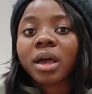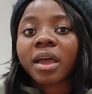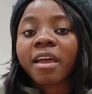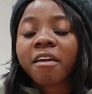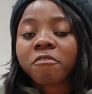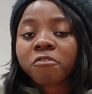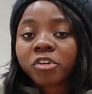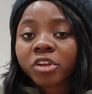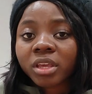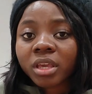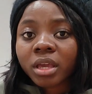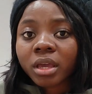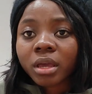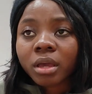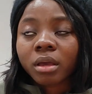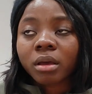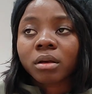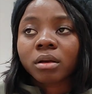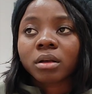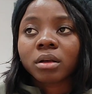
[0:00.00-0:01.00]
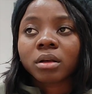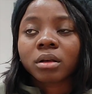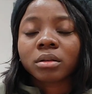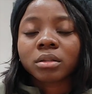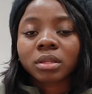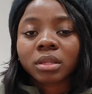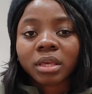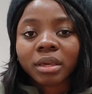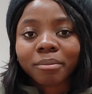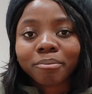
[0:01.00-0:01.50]
every year
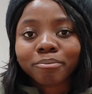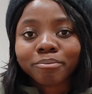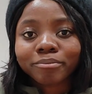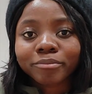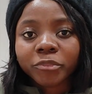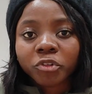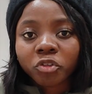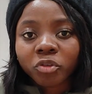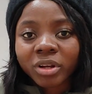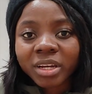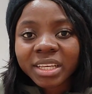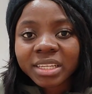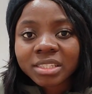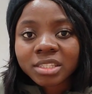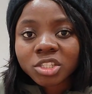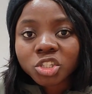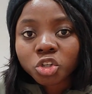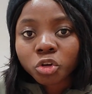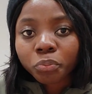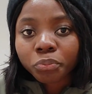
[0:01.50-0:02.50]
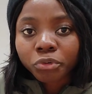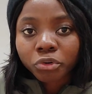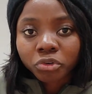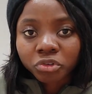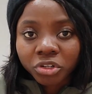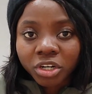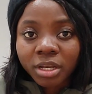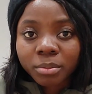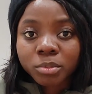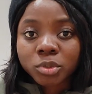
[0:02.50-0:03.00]
they release new
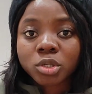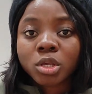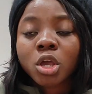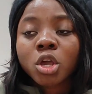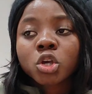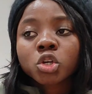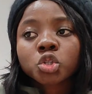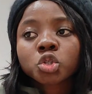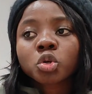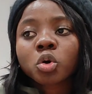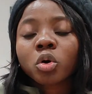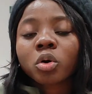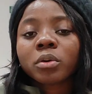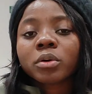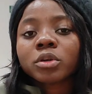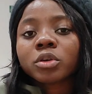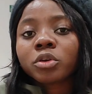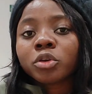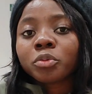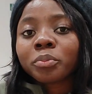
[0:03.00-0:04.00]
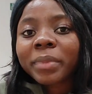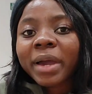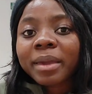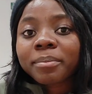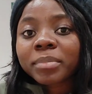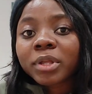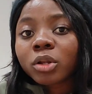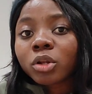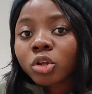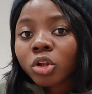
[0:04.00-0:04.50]
programs. So you
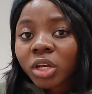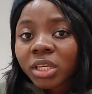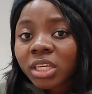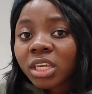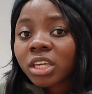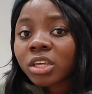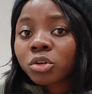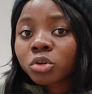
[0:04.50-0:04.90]
might be lucky